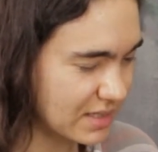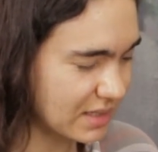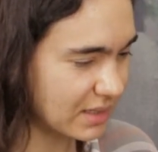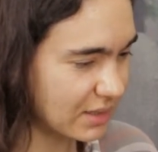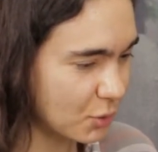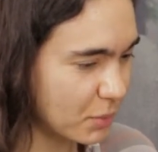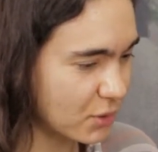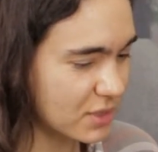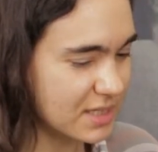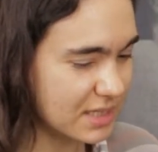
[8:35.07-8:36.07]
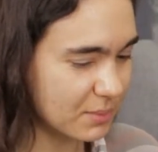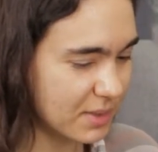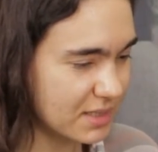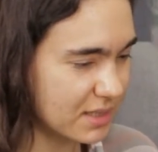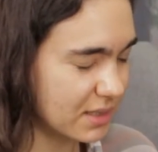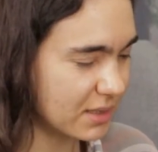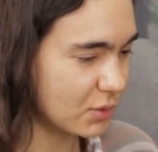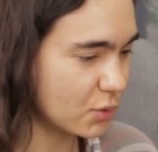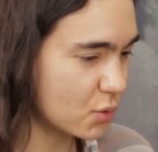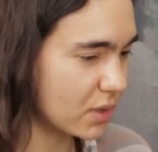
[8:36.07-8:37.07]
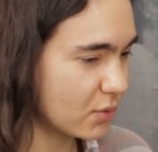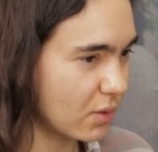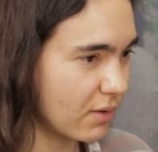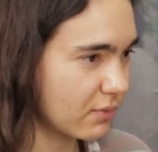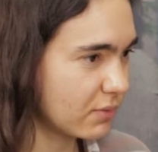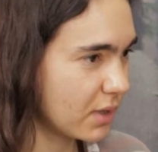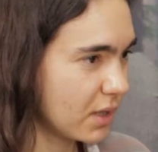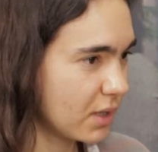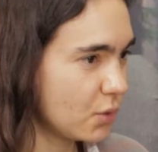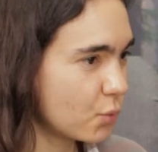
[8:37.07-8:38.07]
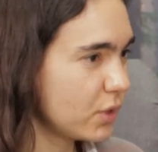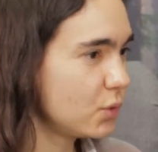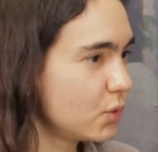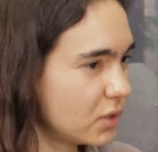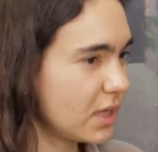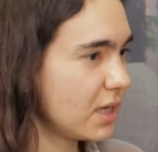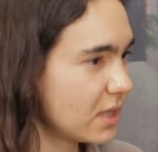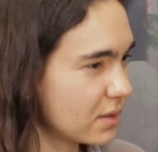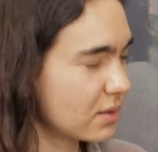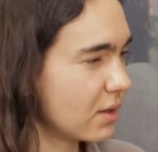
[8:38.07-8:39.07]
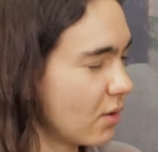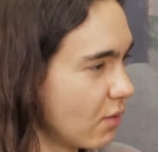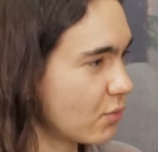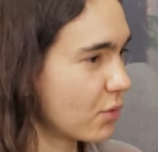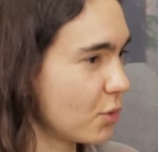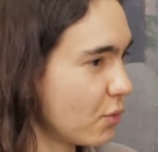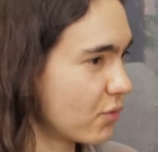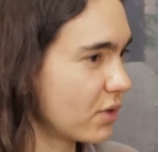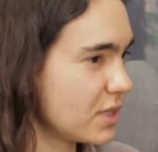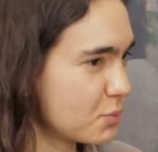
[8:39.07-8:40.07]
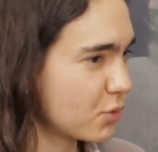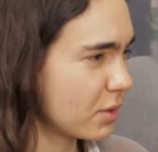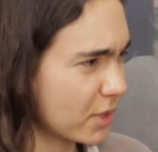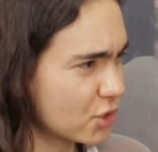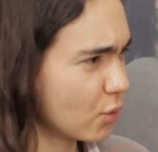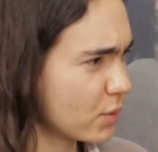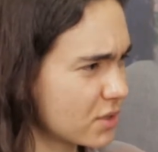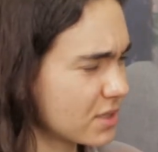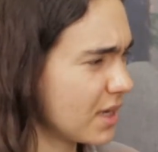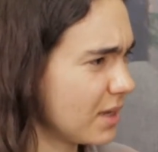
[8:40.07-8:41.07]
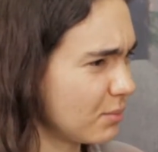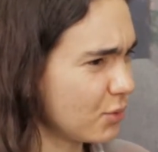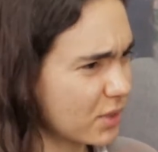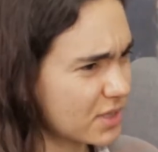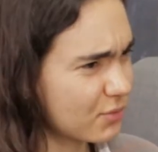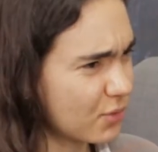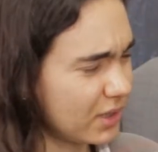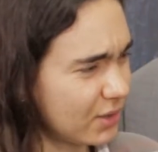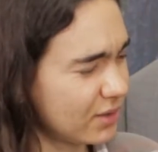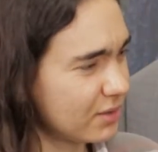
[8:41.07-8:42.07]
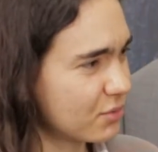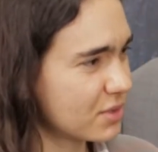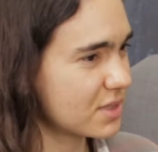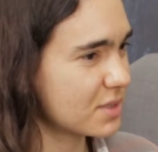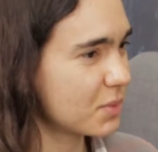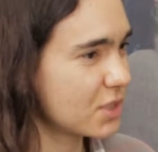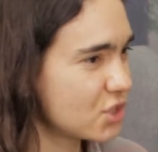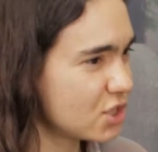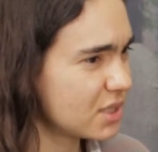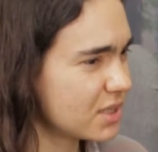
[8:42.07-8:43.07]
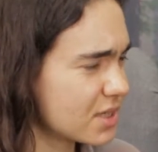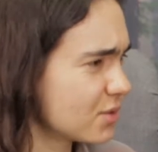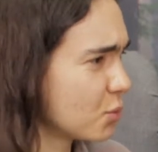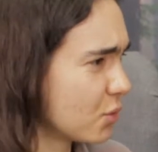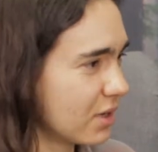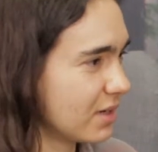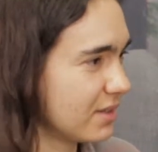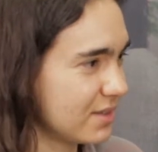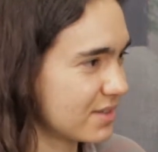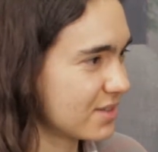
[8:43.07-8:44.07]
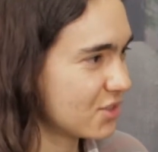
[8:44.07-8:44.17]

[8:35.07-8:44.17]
And, because in cinema, usually you redo the take over and over, and it's pretty much always the same. You ask for little differences, but she doesn't work like this.